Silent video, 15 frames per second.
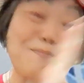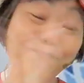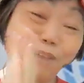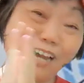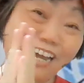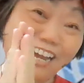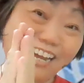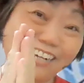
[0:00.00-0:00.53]

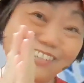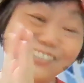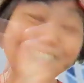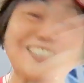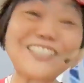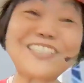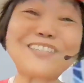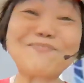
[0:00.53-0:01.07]

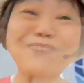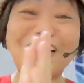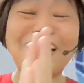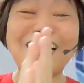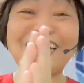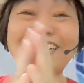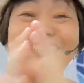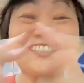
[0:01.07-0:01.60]
Bagus,
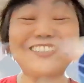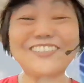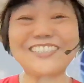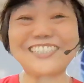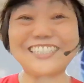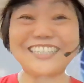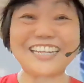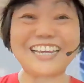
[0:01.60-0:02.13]

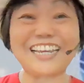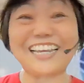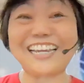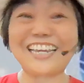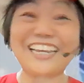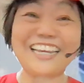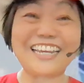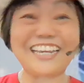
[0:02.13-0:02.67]
bagus,
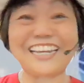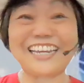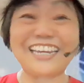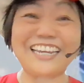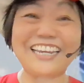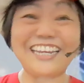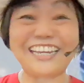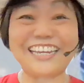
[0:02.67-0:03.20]

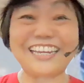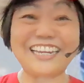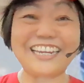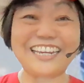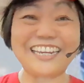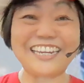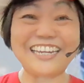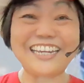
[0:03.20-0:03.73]

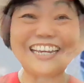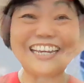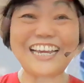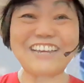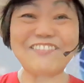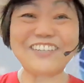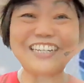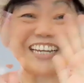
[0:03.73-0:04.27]
yay.
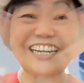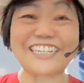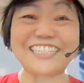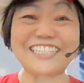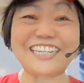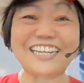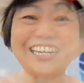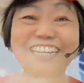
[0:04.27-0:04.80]
Have a
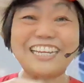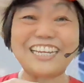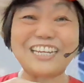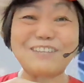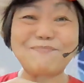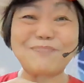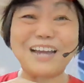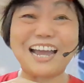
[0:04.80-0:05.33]
nice
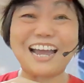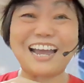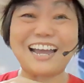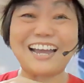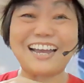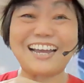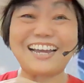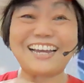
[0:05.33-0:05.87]
day.
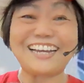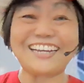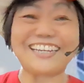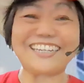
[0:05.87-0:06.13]
Bye.